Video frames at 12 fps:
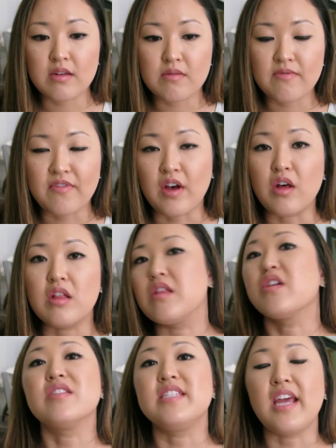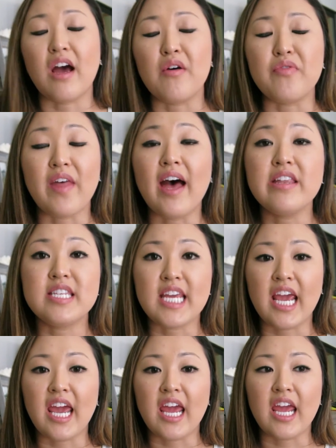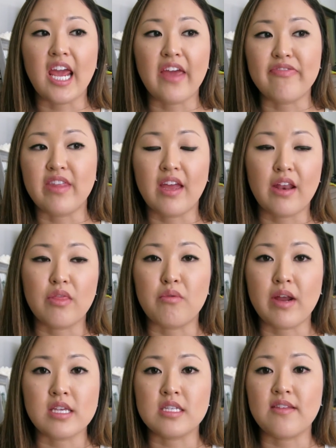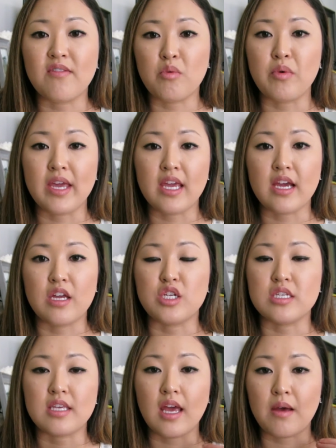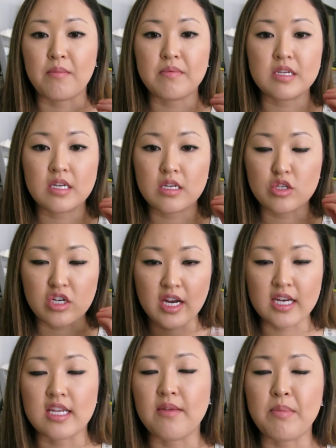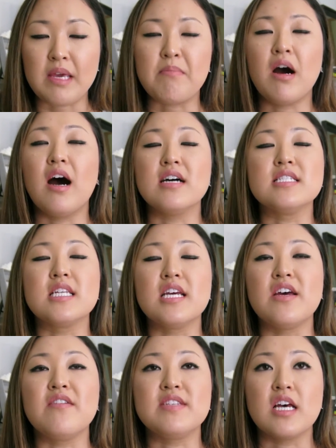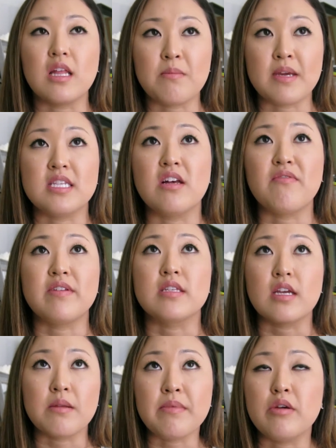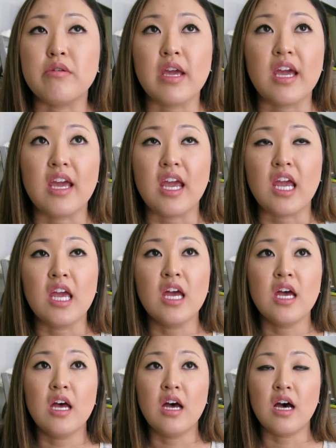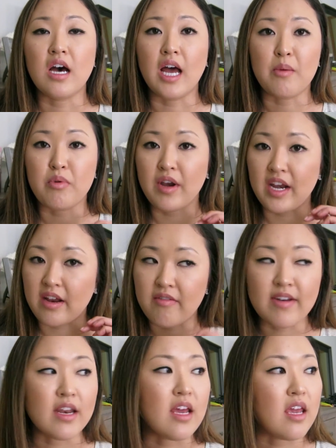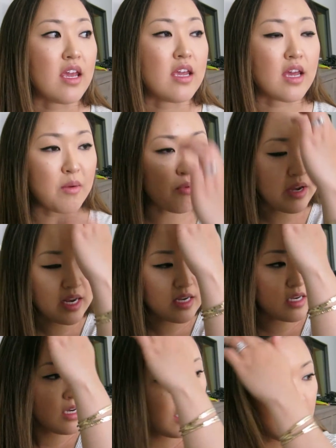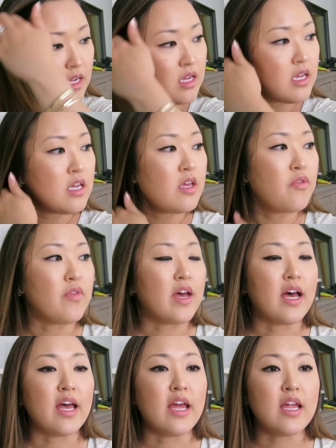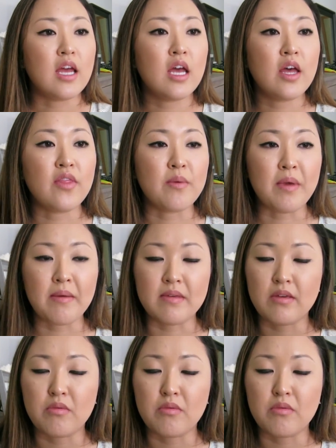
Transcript: felt a little down that day, and then the rest of the week I just kept trying to be positive, telling myself it's gonna be okay. I prayed every night. I prayed that the baby